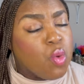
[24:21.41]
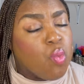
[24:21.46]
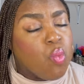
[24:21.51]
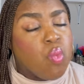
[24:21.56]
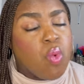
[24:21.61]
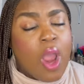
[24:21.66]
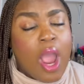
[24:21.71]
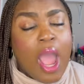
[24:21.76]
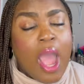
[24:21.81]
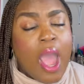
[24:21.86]

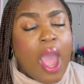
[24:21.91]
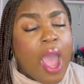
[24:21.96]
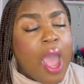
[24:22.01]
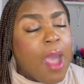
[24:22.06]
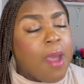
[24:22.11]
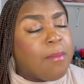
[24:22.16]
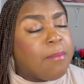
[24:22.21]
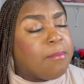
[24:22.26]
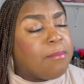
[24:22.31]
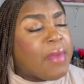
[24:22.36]

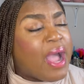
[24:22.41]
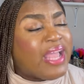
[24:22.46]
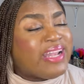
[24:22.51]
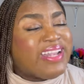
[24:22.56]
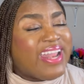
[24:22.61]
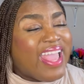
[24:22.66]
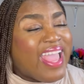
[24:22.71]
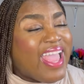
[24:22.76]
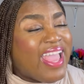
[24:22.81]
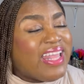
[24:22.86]
Rob, my
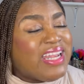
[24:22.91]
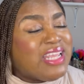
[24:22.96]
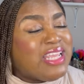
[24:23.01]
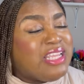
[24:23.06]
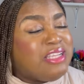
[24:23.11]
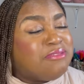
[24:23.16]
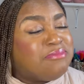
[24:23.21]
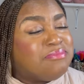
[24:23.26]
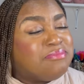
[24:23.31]
daddy,